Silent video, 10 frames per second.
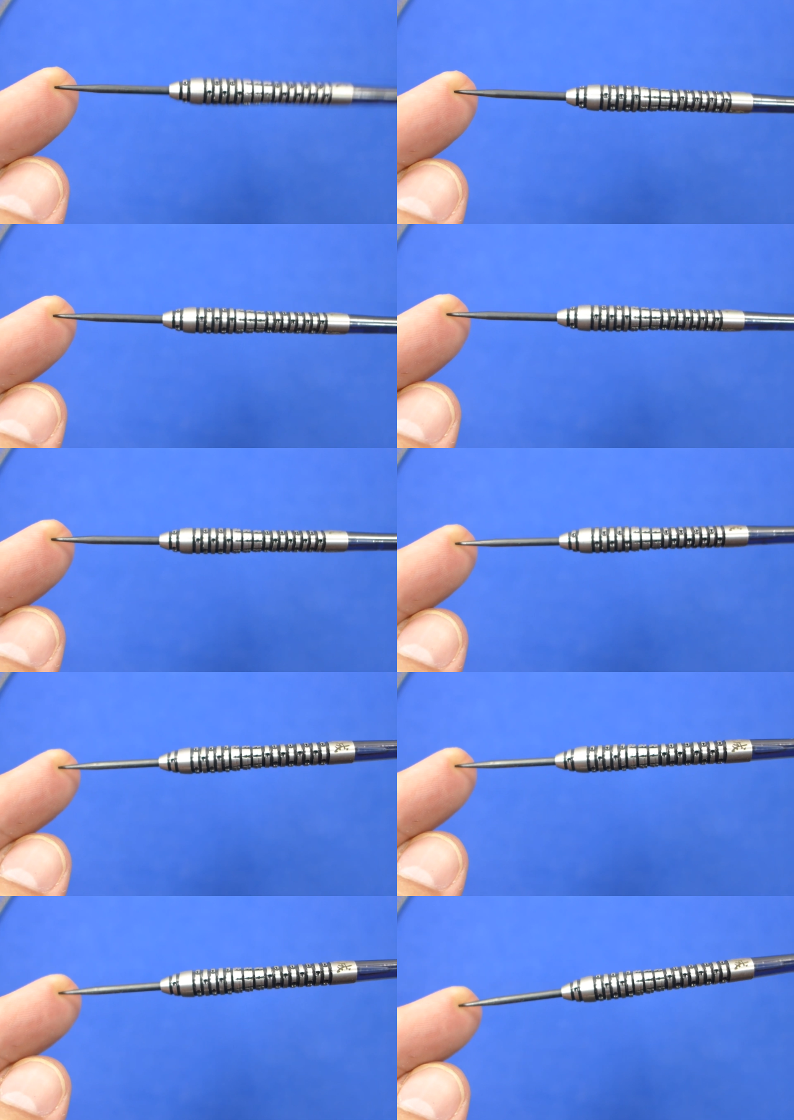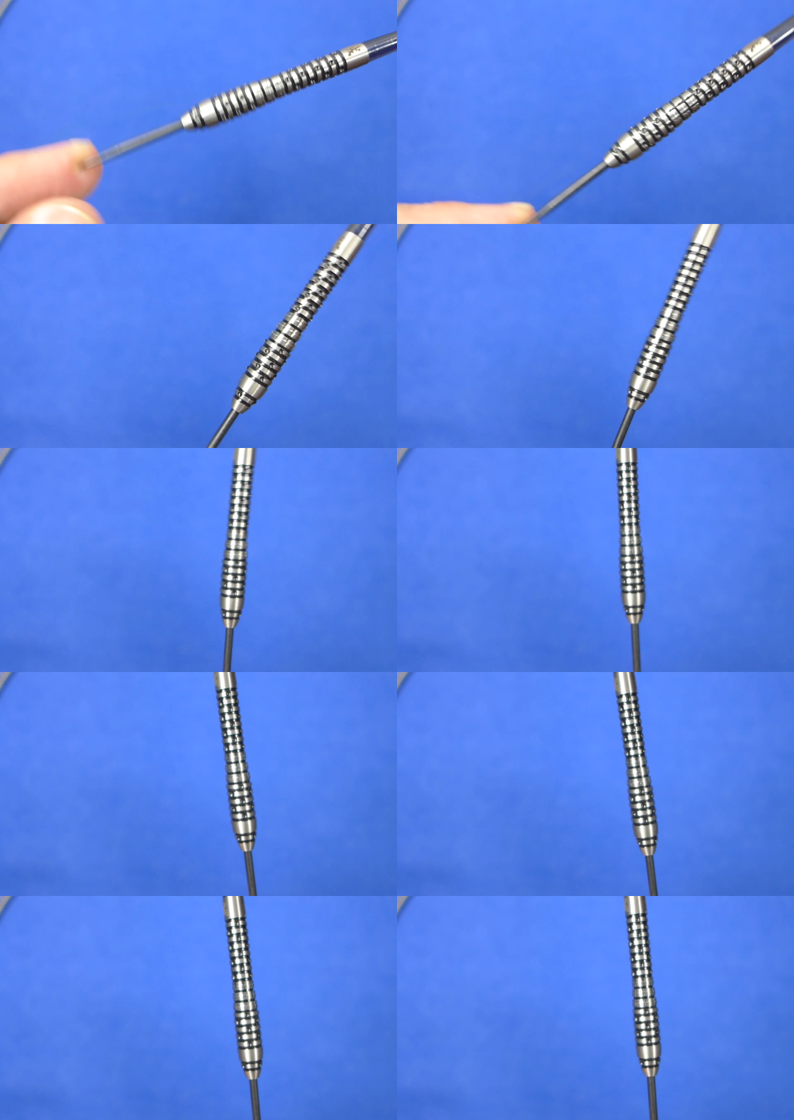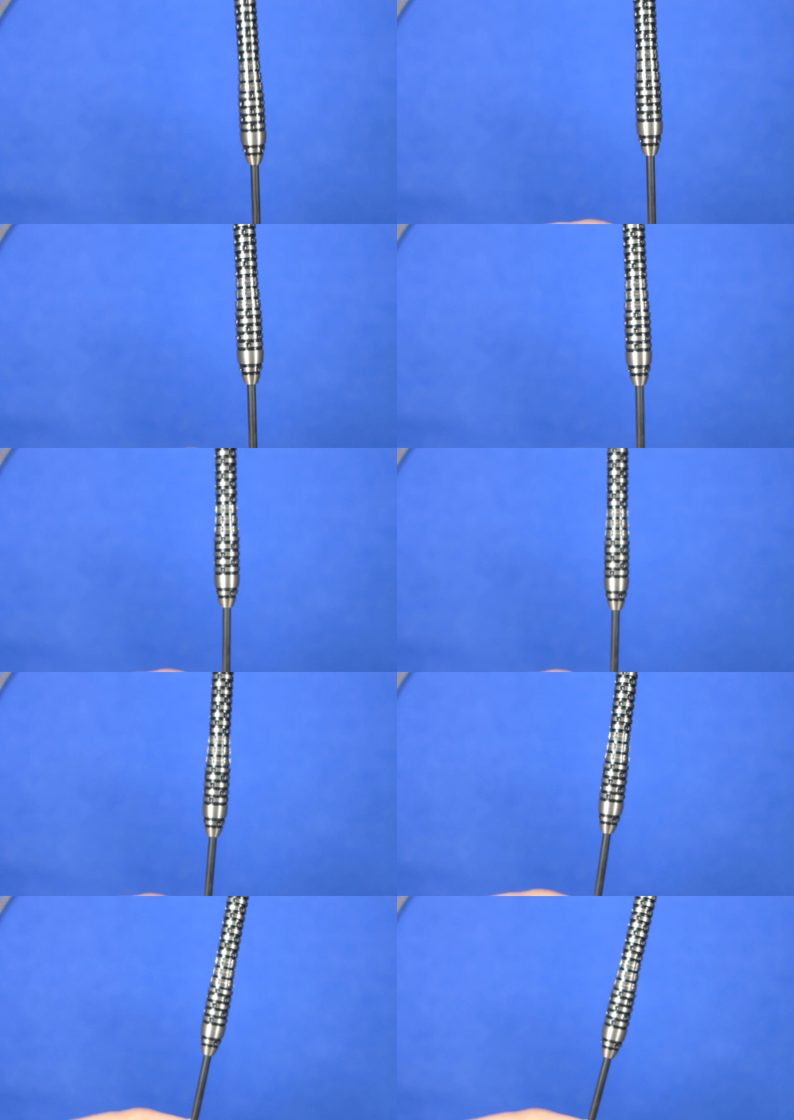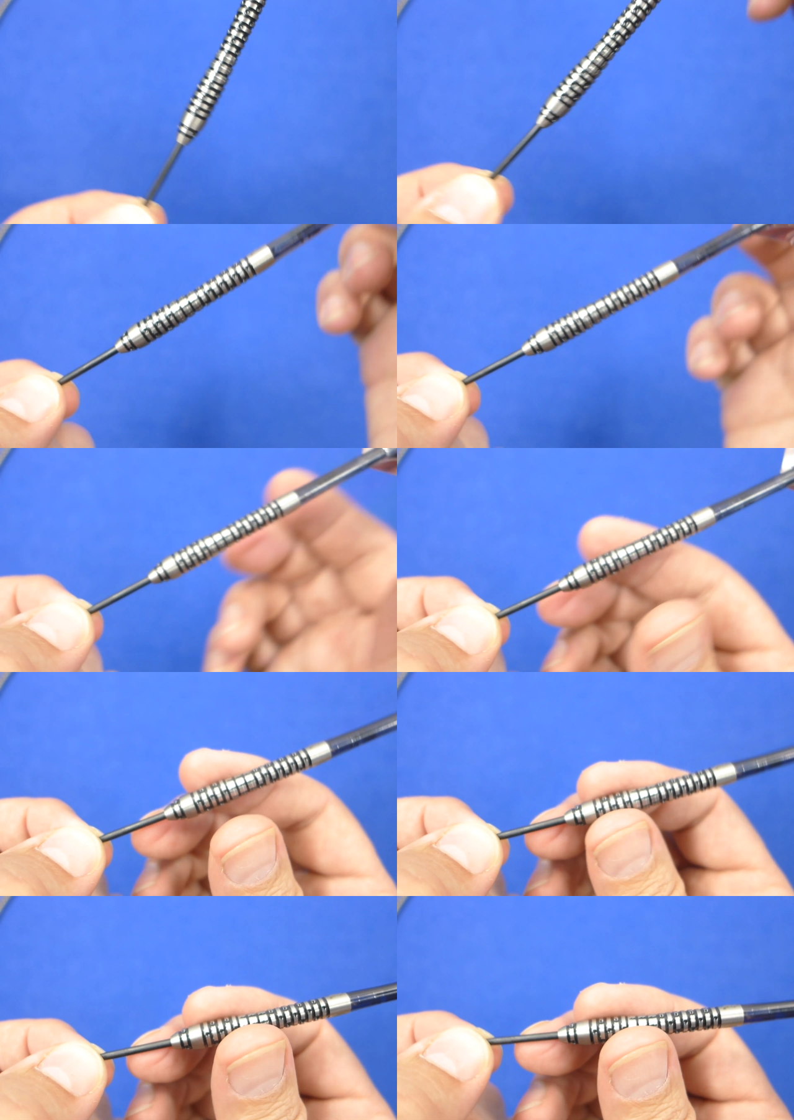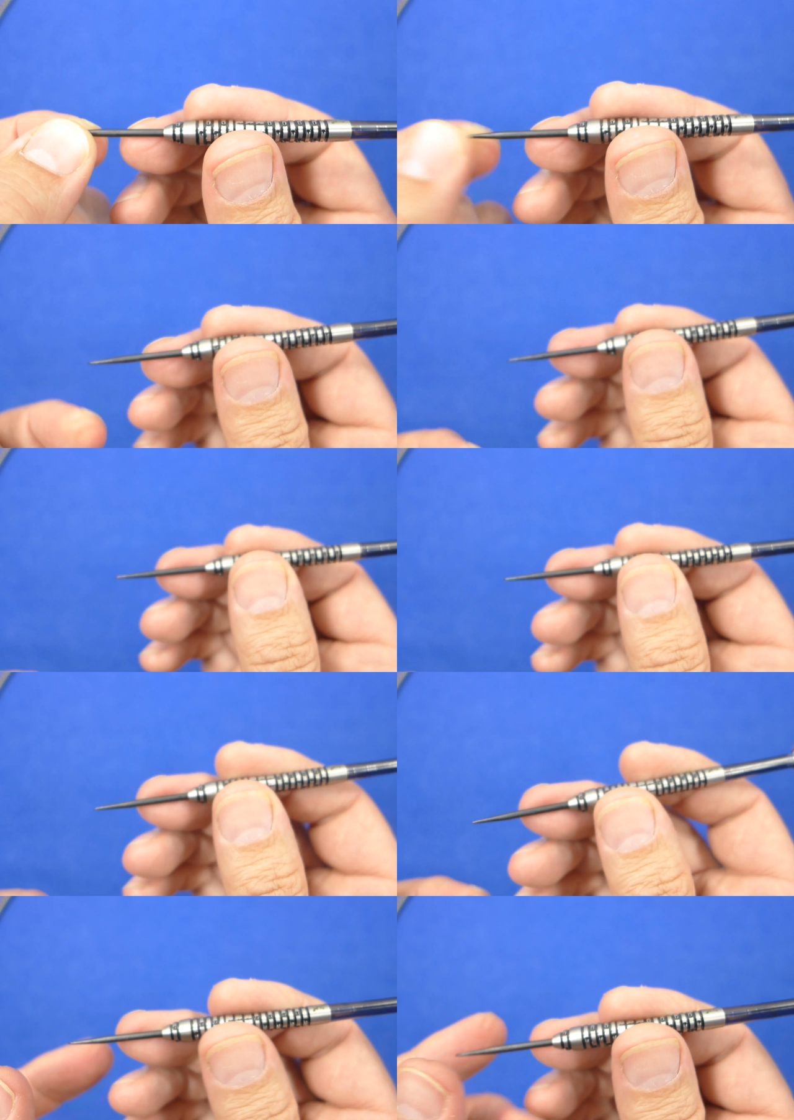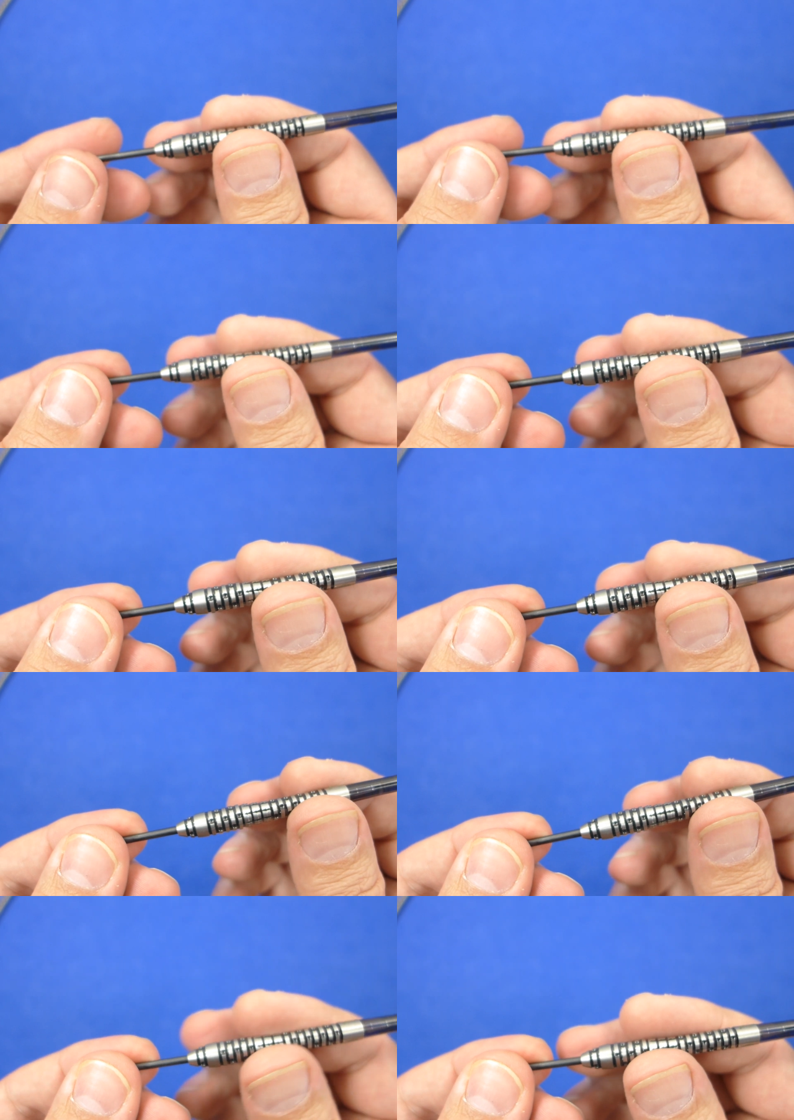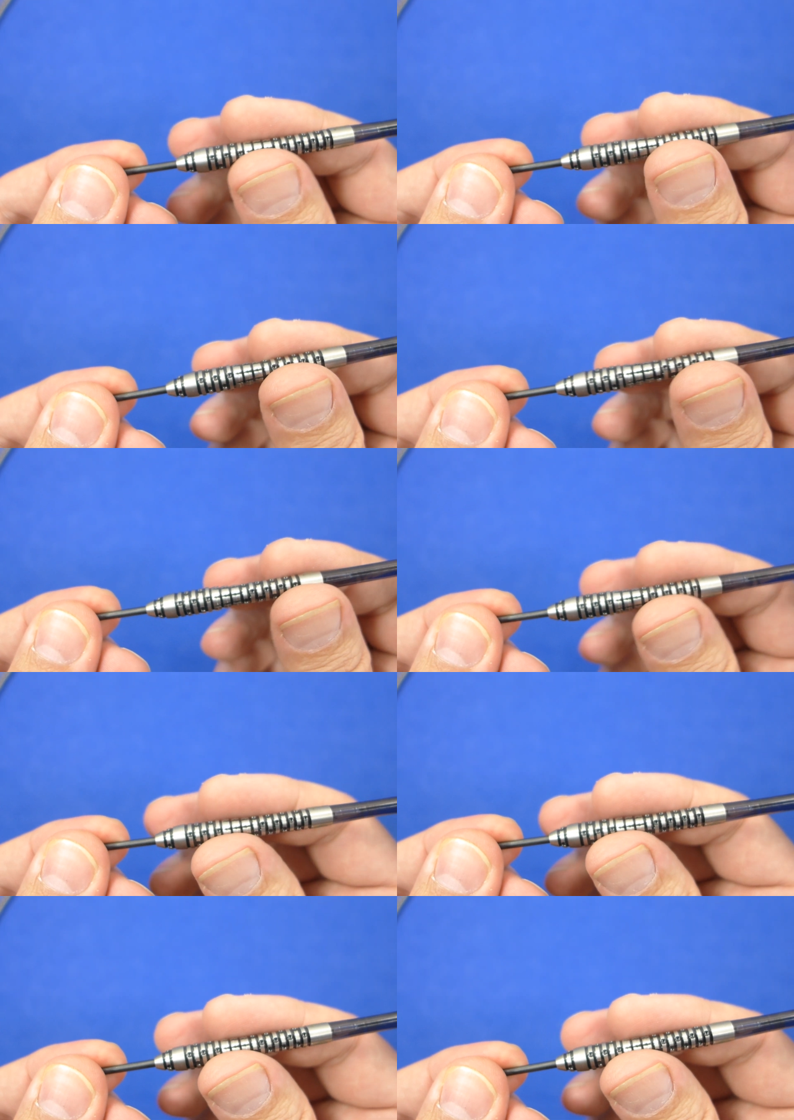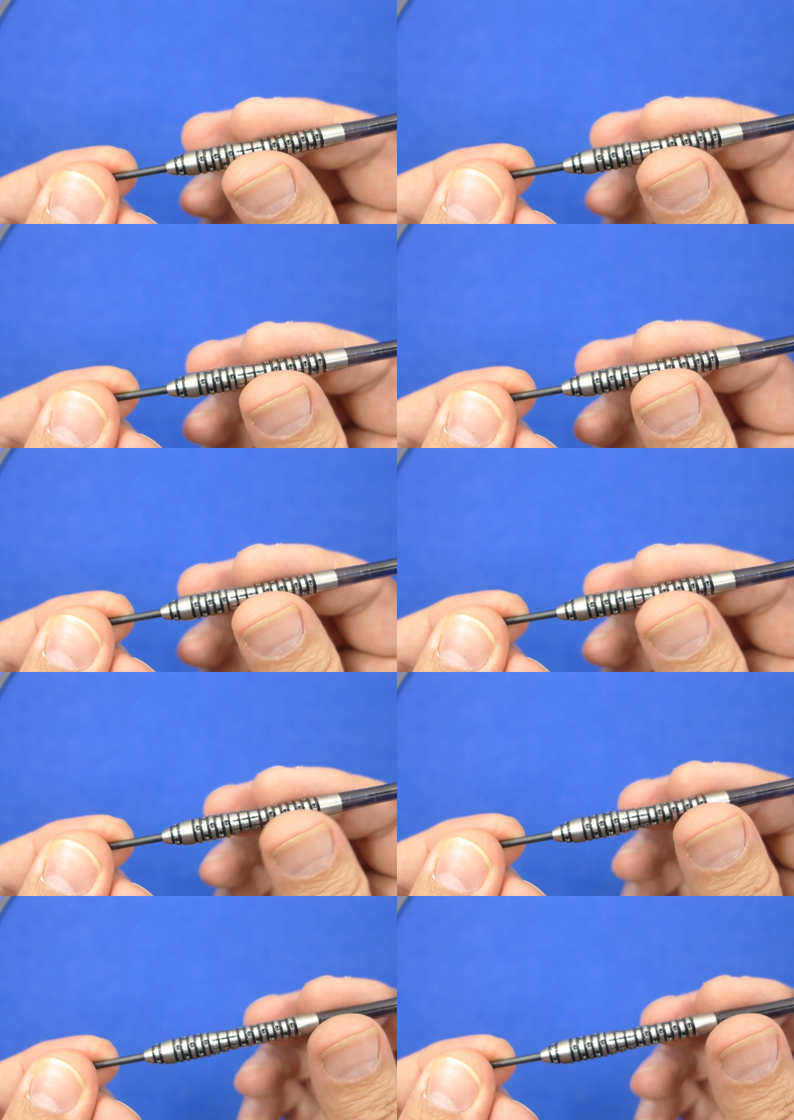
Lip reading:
No face is visible, so there are no lips to read.